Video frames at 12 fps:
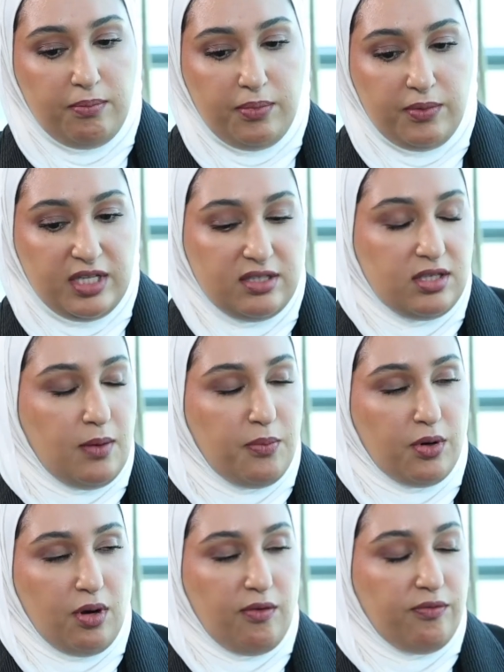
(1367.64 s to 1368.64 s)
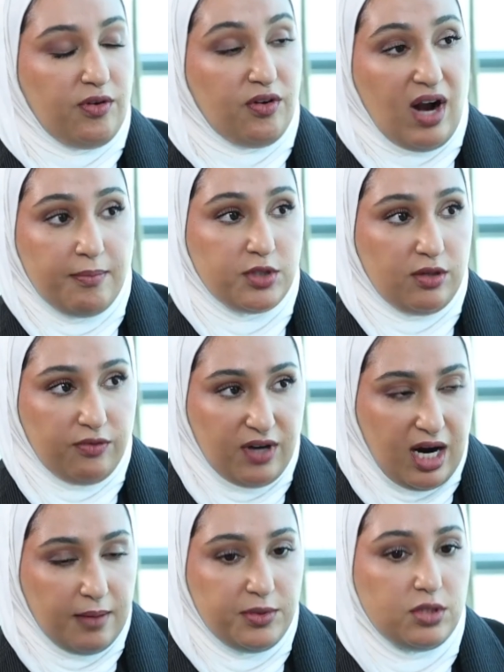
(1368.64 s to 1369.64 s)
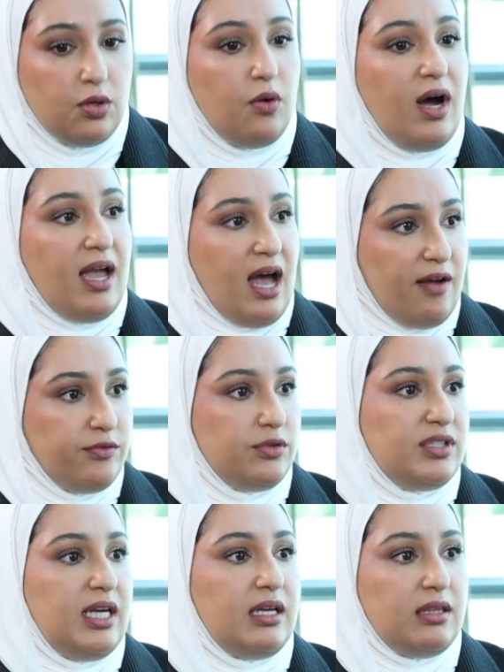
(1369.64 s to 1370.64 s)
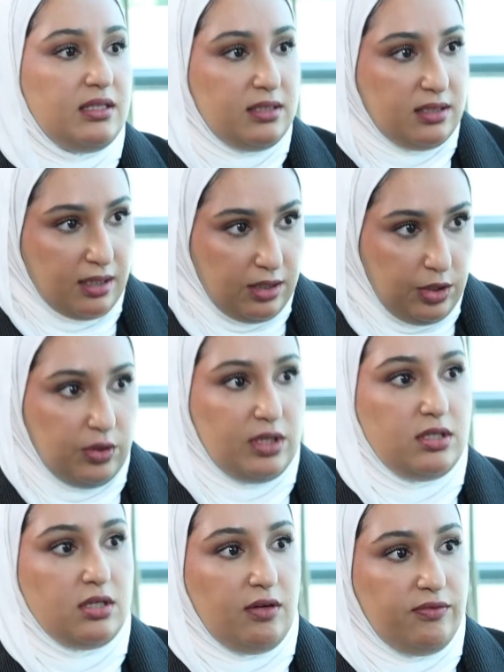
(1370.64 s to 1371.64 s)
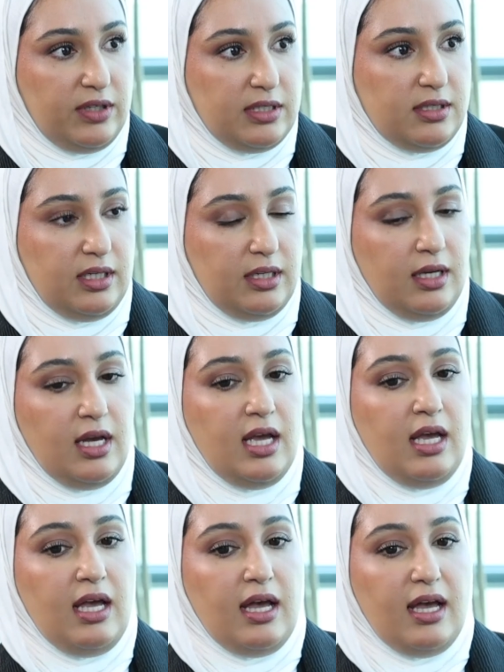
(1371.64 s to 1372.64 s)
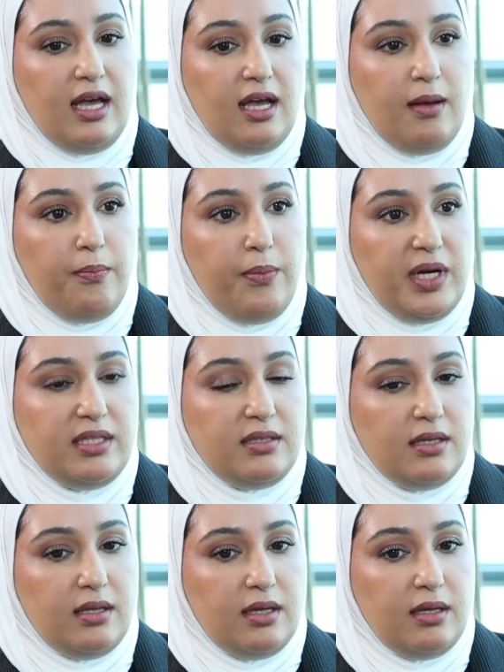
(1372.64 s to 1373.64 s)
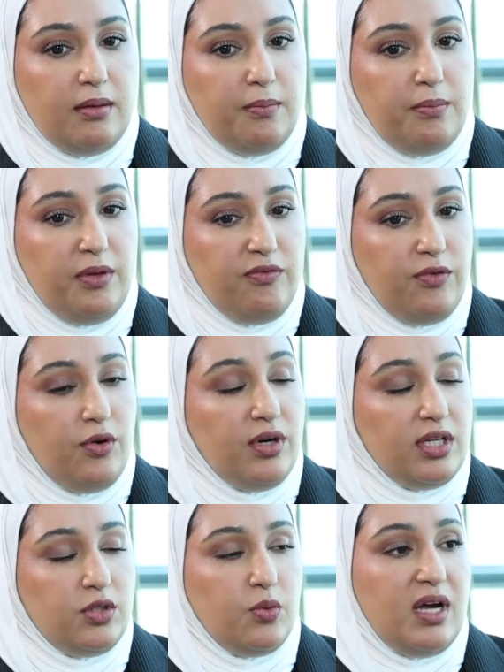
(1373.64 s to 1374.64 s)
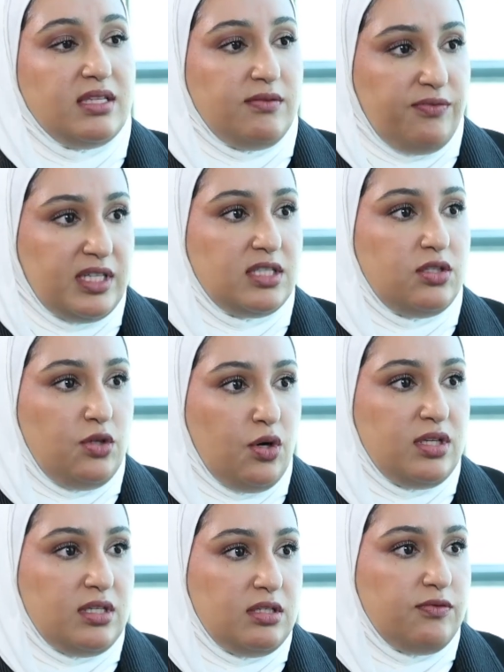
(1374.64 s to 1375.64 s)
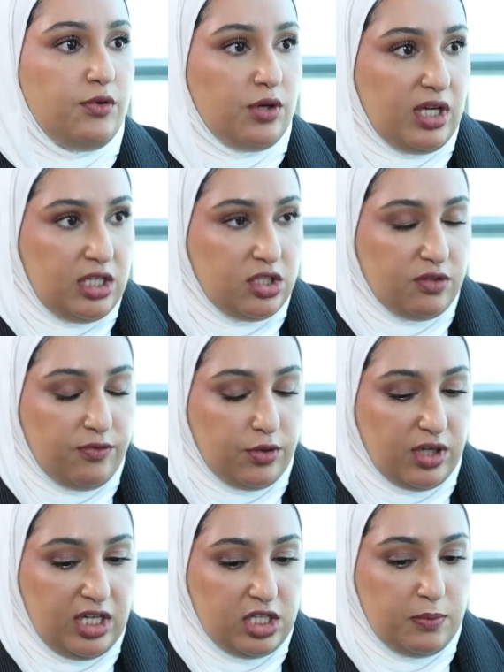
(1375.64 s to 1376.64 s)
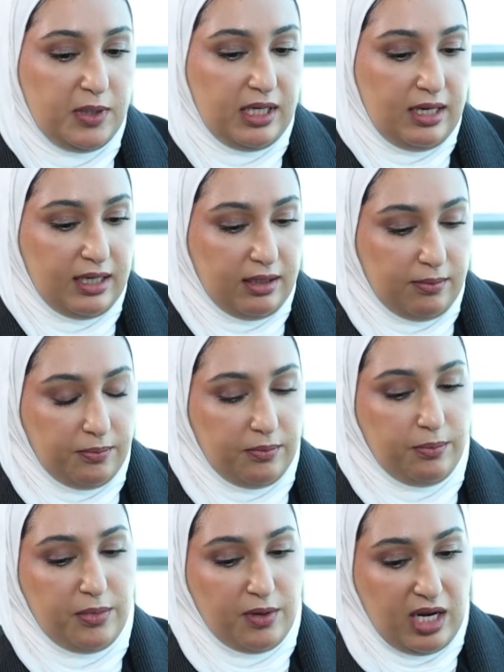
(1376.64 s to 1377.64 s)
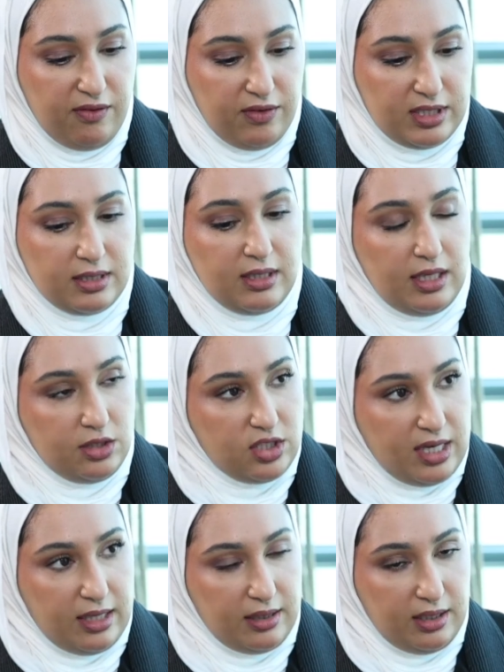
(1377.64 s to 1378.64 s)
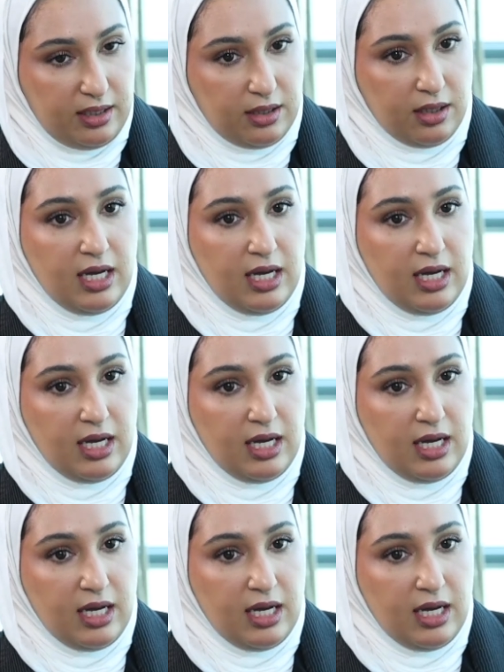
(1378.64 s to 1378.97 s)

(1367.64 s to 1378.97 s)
this number of grams of carbs, so I have to take this units of insulin. But before, it was fixed doses for each meal, like breakfast, lunch, and dinner.